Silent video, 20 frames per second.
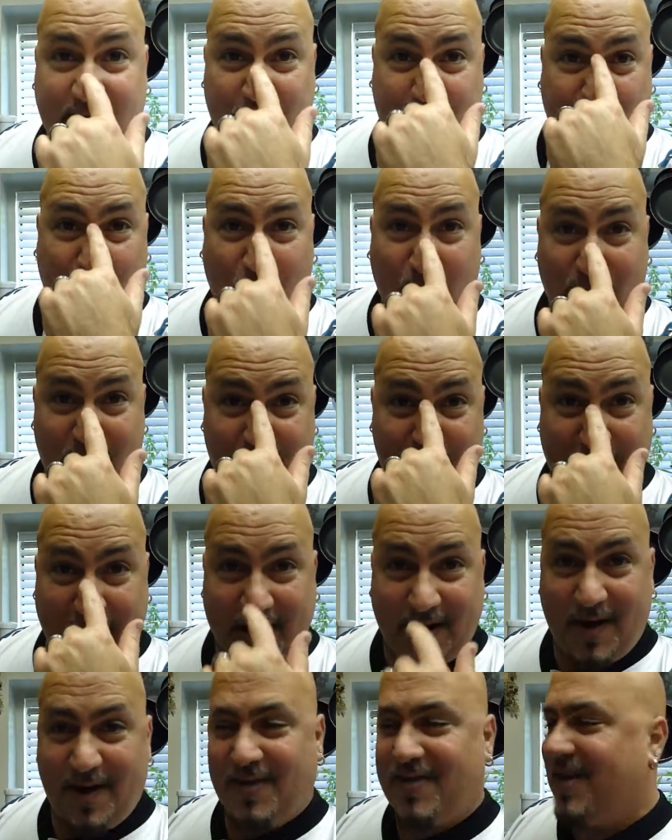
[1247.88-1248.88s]
the pores in my
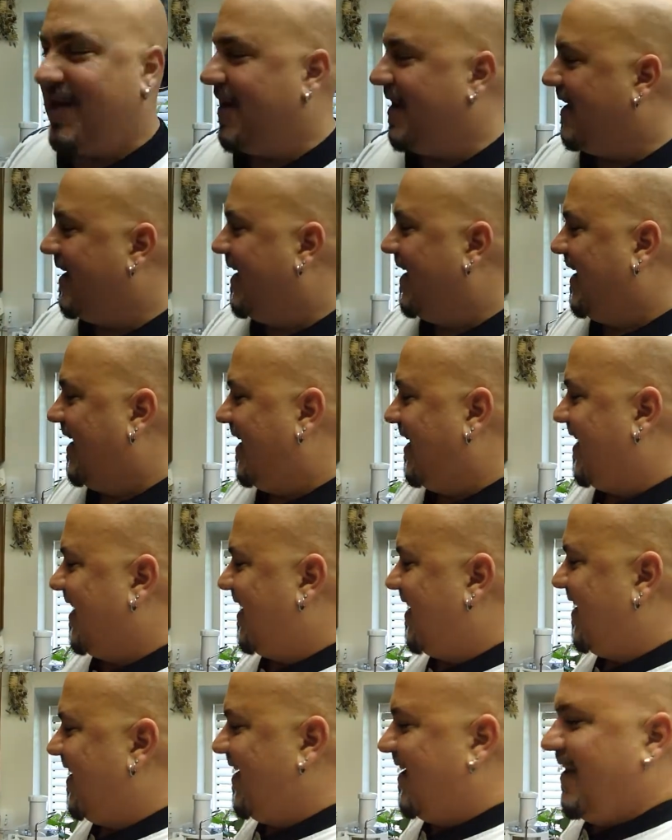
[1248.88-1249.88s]
nose.
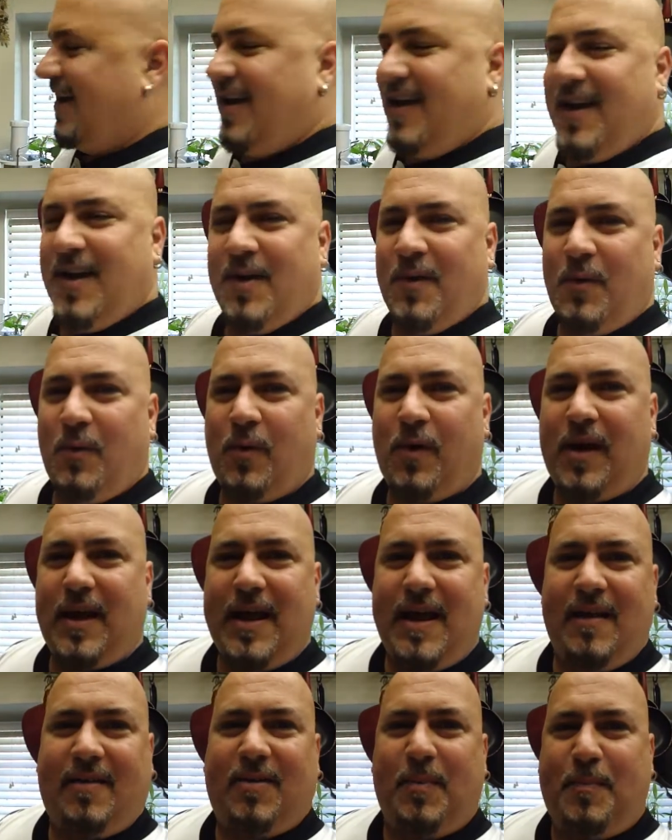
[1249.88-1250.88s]
We're
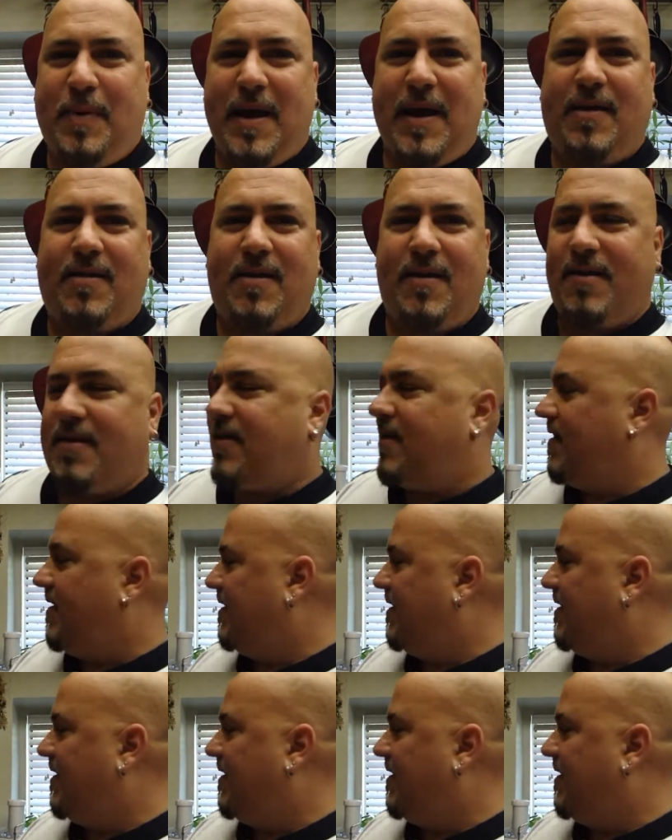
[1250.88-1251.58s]
gonna eat the pizzas.